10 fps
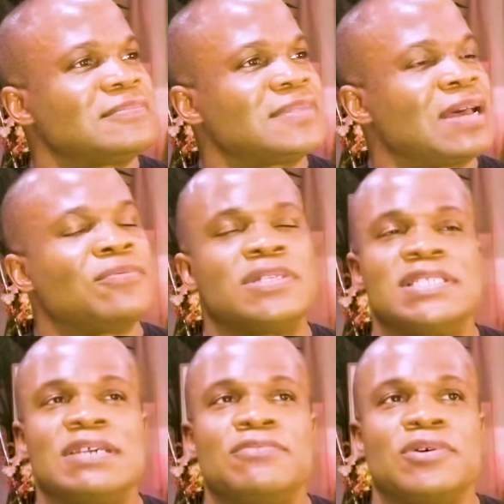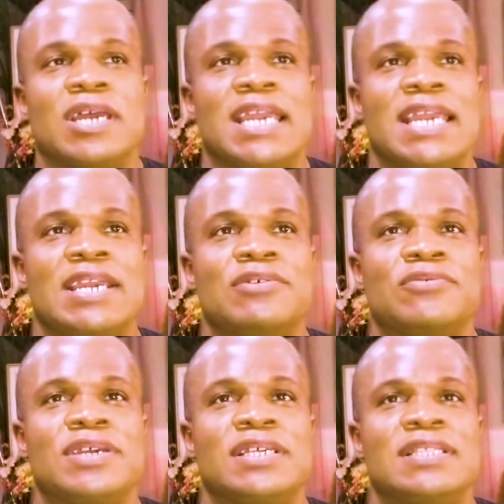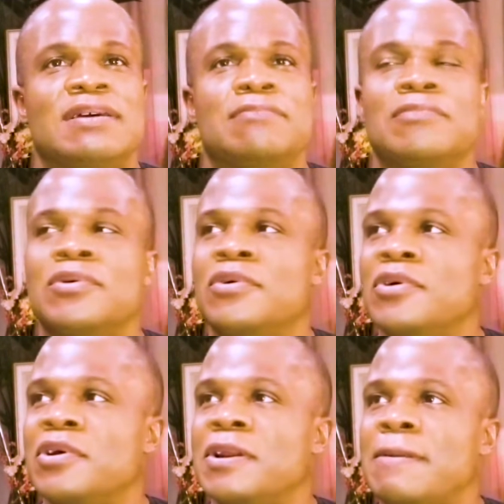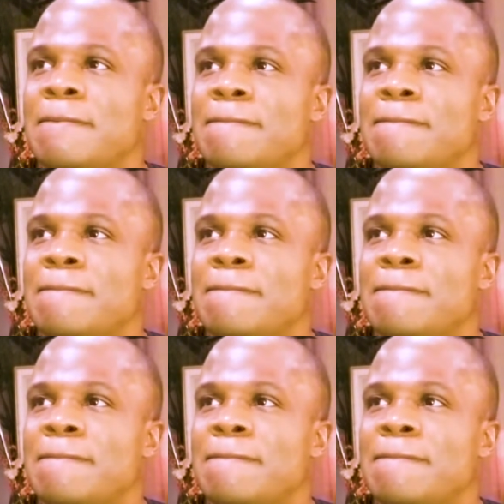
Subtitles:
I wouldn't say more angry. They're more